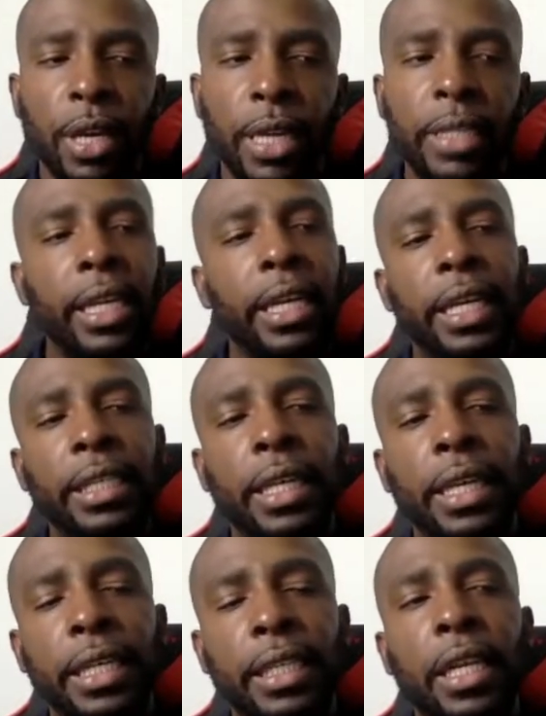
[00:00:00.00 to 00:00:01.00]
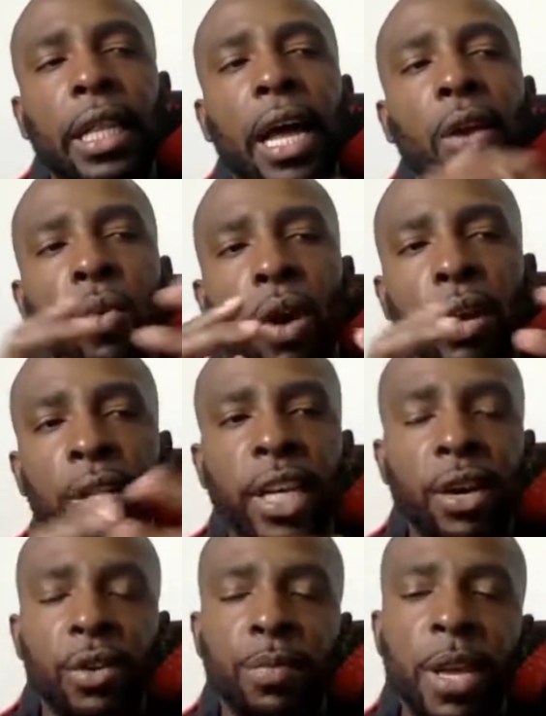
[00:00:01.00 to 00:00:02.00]
is it a lot of work
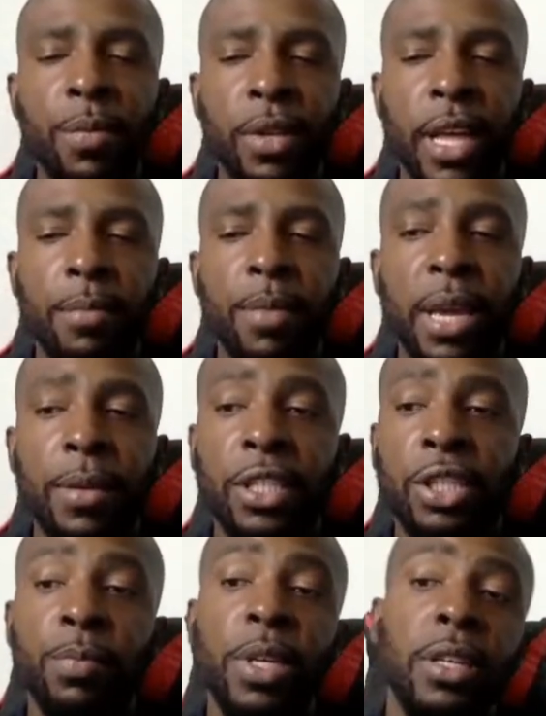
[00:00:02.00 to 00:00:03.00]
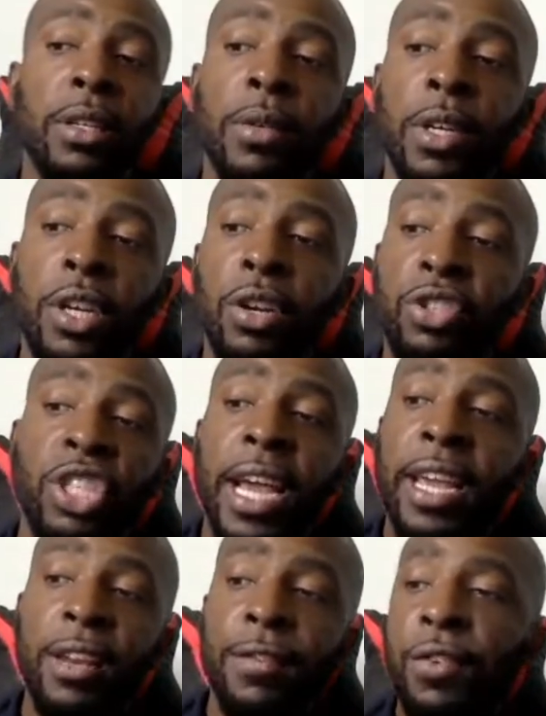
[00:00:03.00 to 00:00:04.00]
dealing with people that may be,
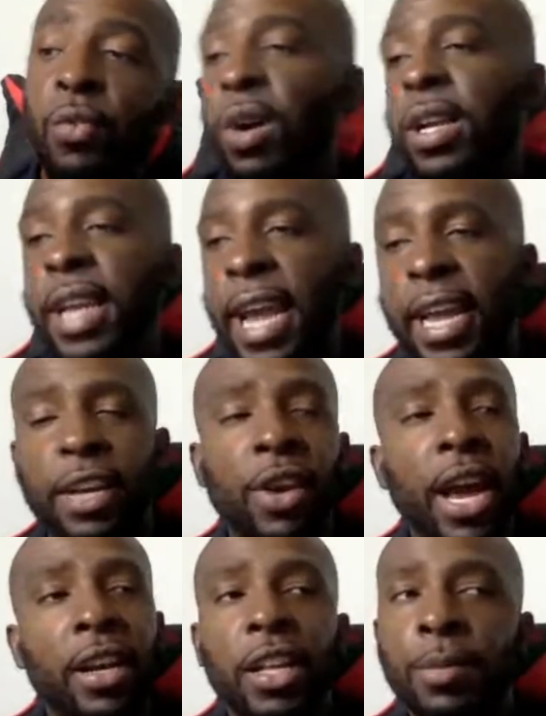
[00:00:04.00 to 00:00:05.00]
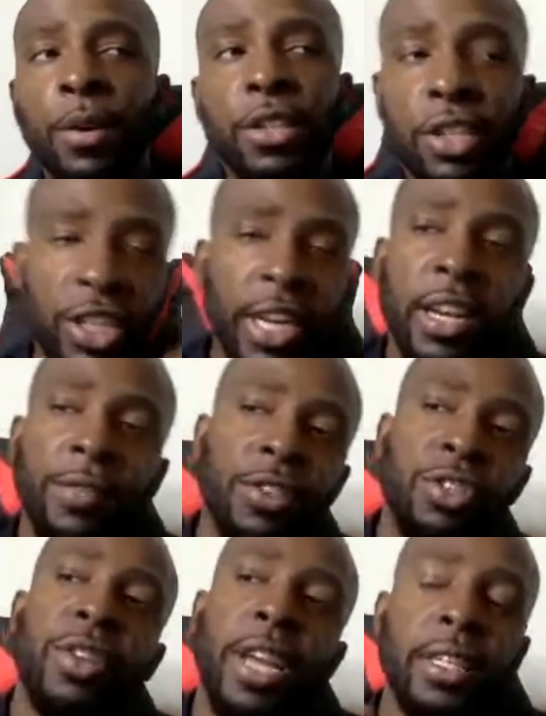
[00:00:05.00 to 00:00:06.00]
checking in for one day and you got another person checking in for
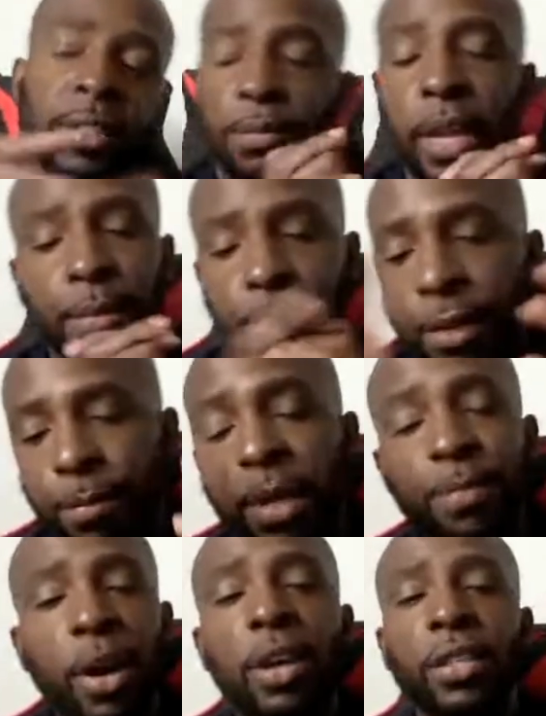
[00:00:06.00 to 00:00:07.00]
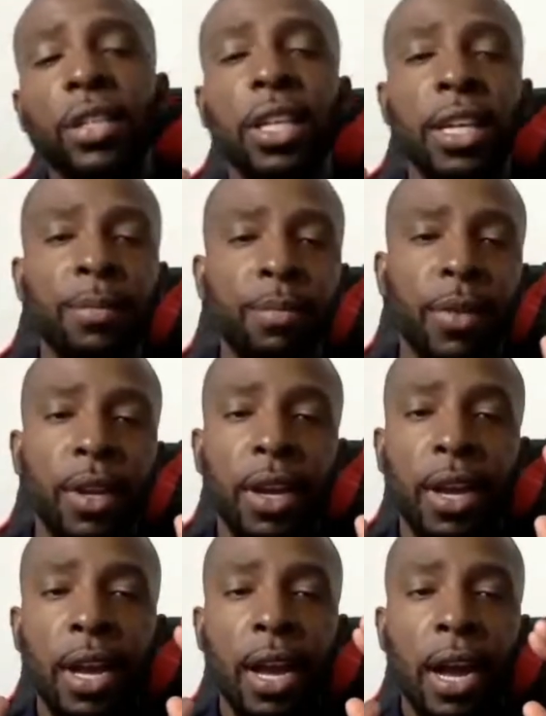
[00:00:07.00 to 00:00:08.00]
2 days? Like me personally,
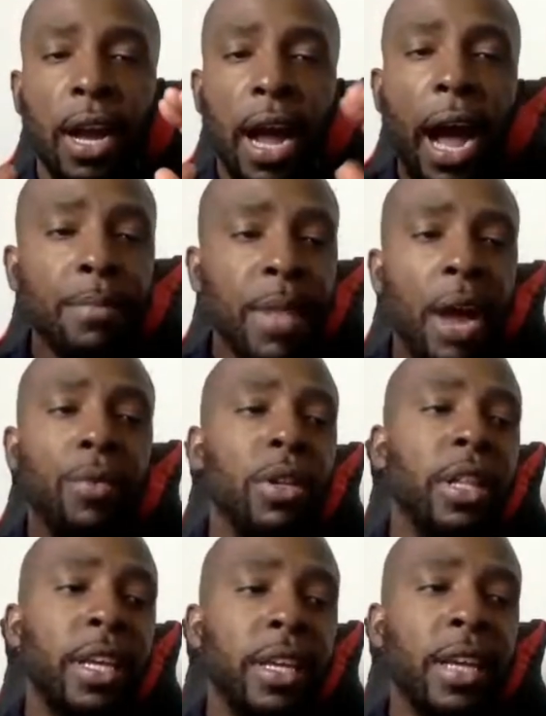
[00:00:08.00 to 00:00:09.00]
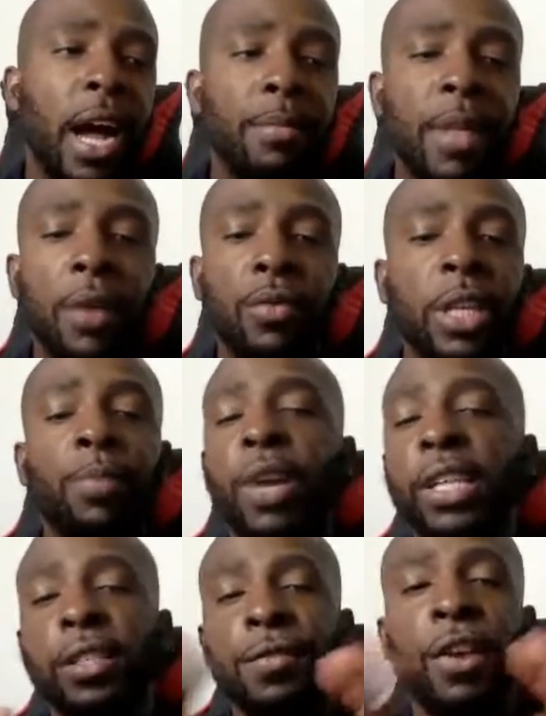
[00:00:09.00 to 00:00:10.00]
I'm not really
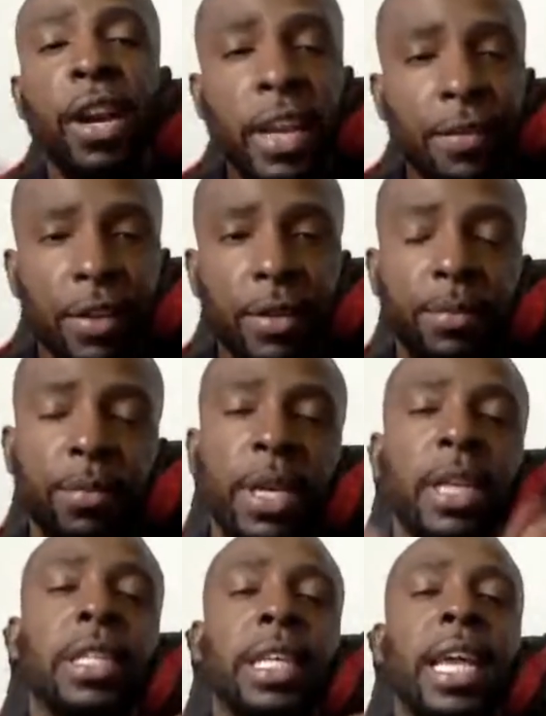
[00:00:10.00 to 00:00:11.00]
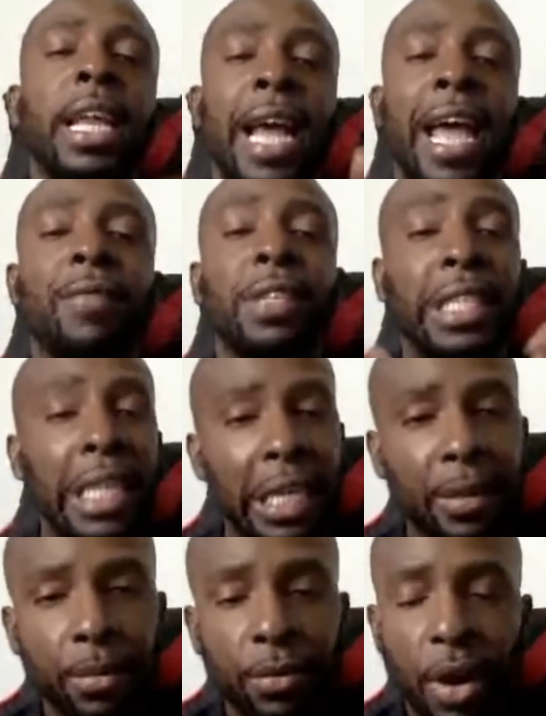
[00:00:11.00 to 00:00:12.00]
present for any of it, because again, I have a
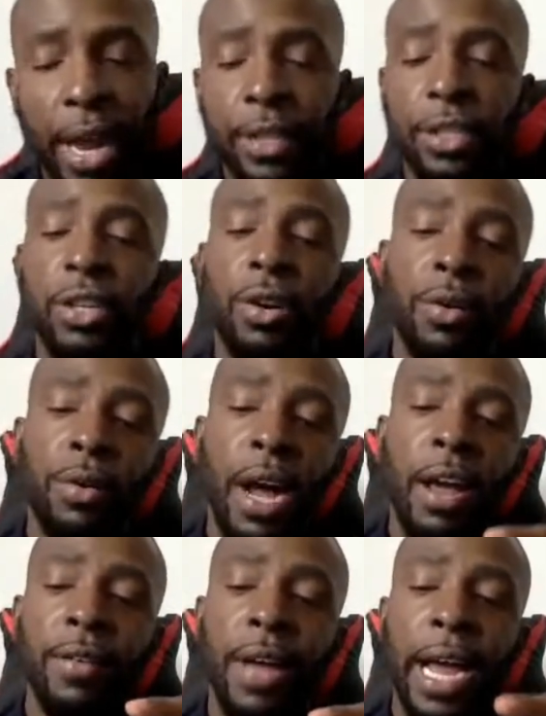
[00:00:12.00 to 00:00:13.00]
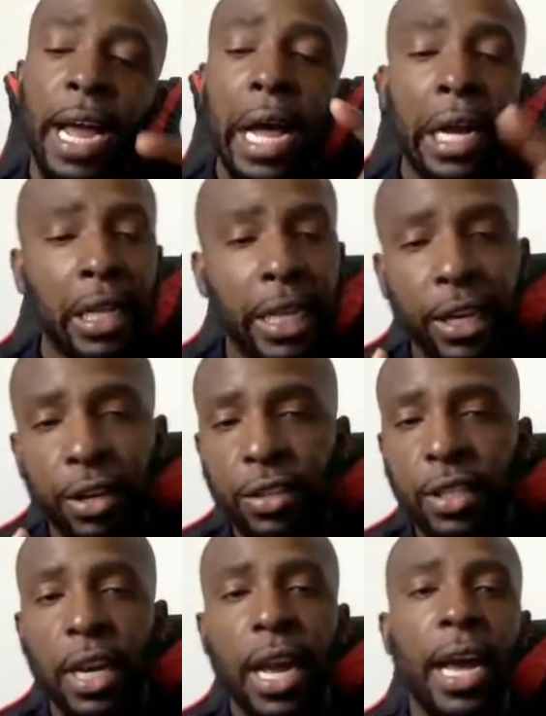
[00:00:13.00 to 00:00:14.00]
team, right? So I got
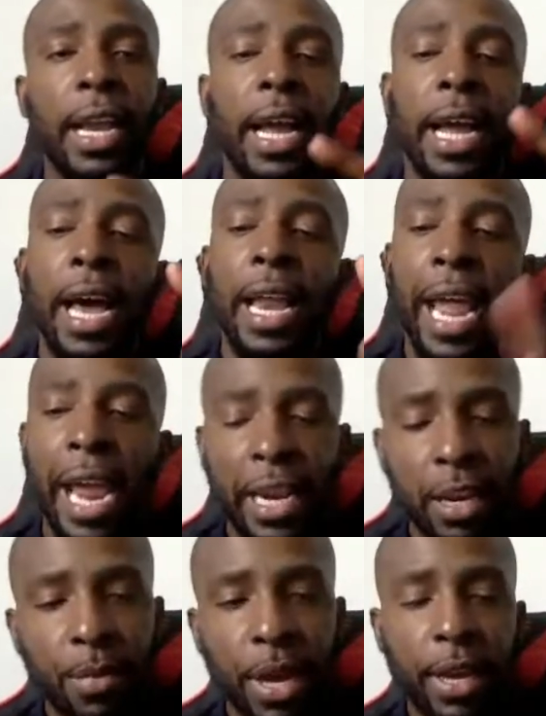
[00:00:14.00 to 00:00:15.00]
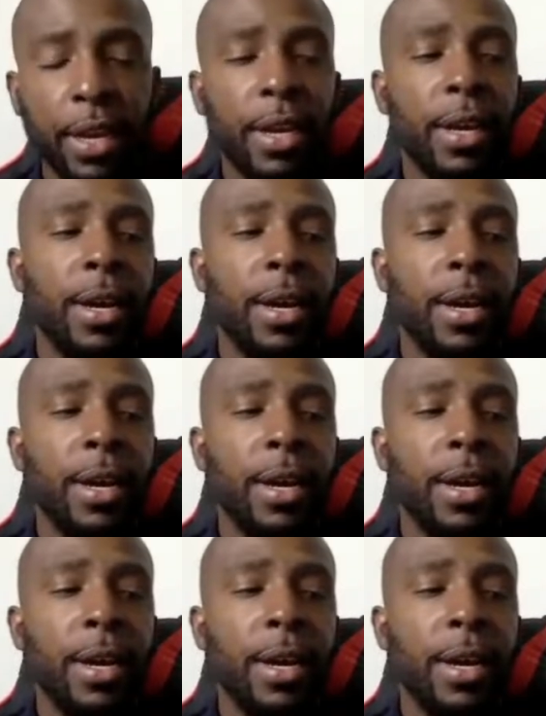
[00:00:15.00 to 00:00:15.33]
cleaners, I got a handyman,